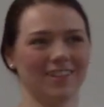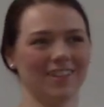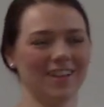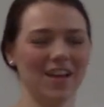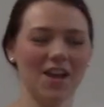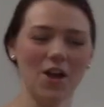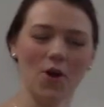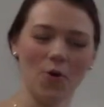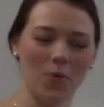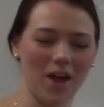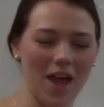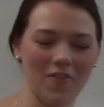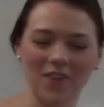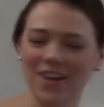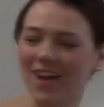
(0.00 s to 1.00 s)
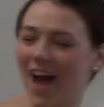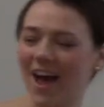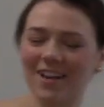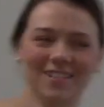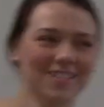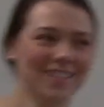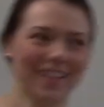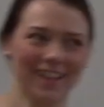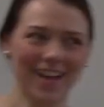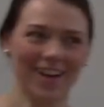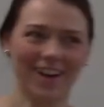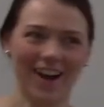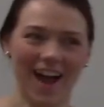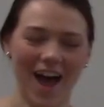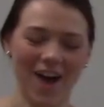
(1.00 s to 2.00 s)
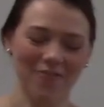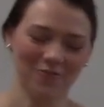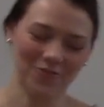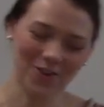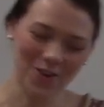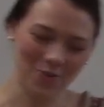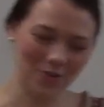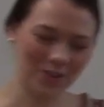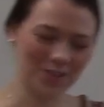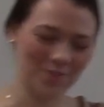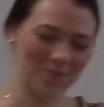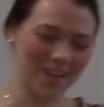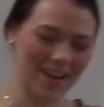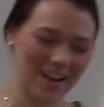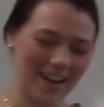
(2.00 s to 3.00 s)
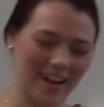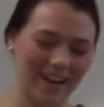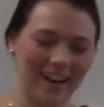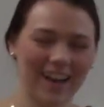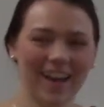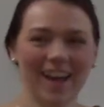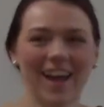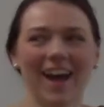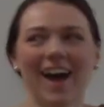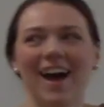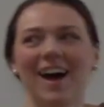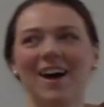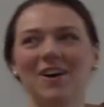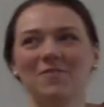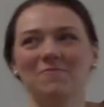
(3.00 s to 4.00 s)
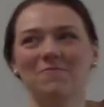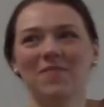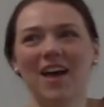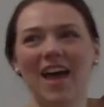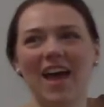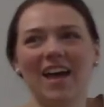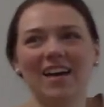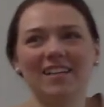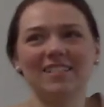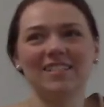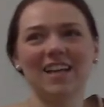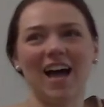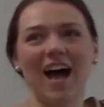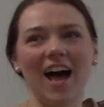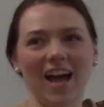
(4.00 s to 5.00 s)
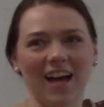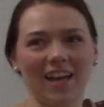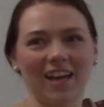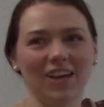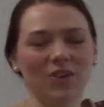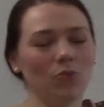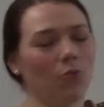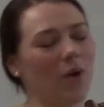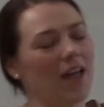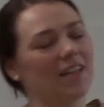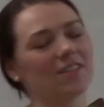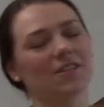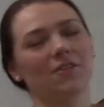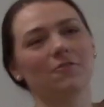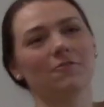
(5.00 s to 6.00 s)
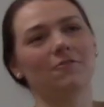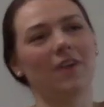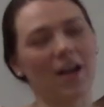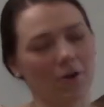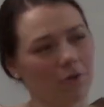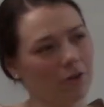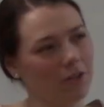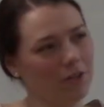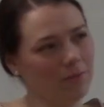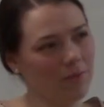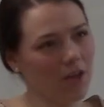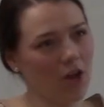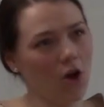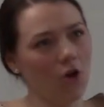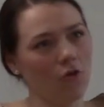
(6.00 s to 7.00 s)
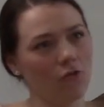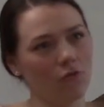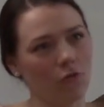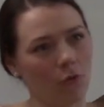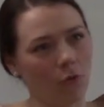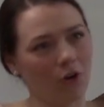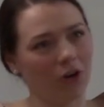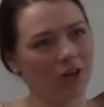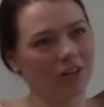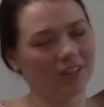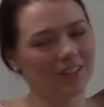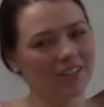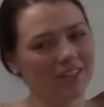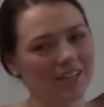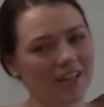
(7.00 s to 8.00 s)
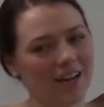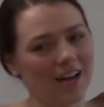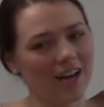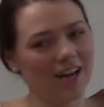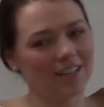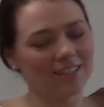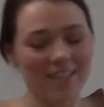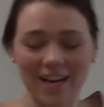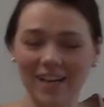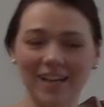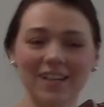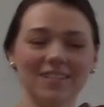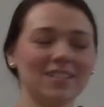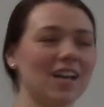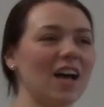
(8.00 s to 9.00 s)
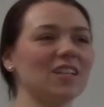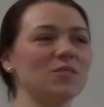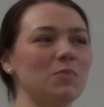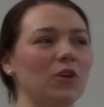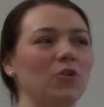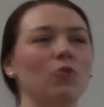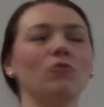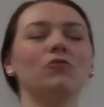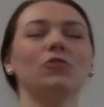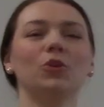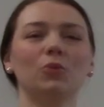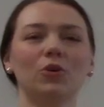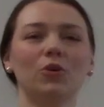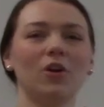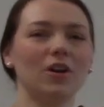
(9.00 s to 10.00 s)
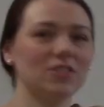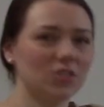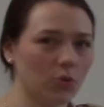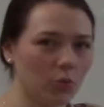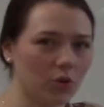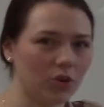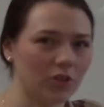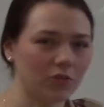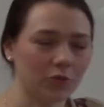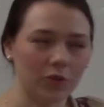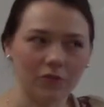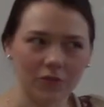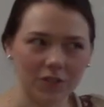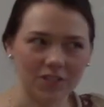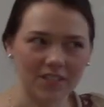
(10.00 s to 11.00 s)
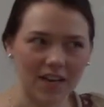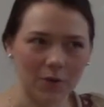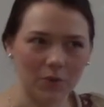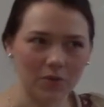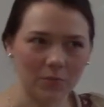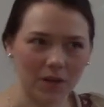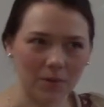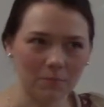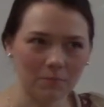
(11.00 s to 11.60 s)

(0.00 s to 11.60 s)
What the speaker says: We haven't gotten to the later half, we're at the beginning. And I went viral for dating a Scotsman who flew across the world for a first date with me.